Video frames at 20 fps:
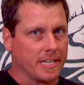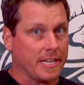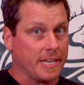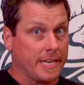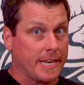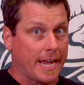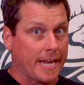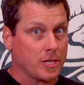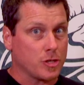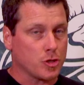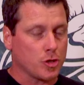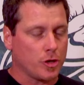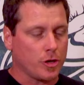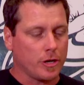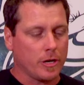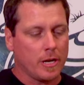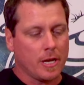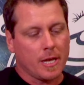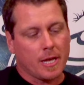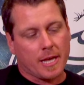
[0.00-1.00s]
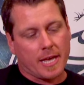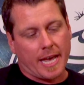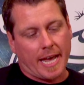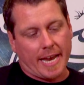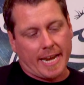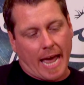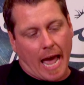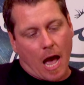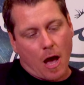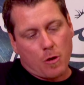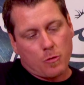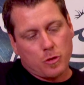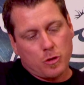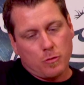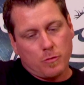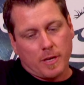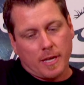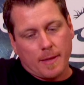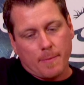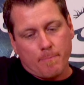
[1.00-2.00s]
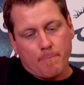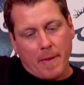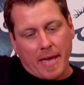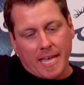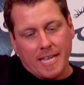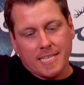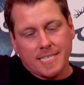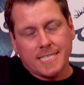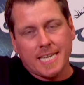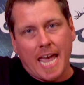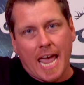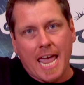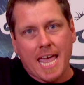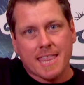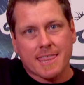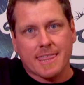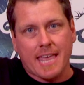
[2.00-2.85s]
in nature and how you can maintain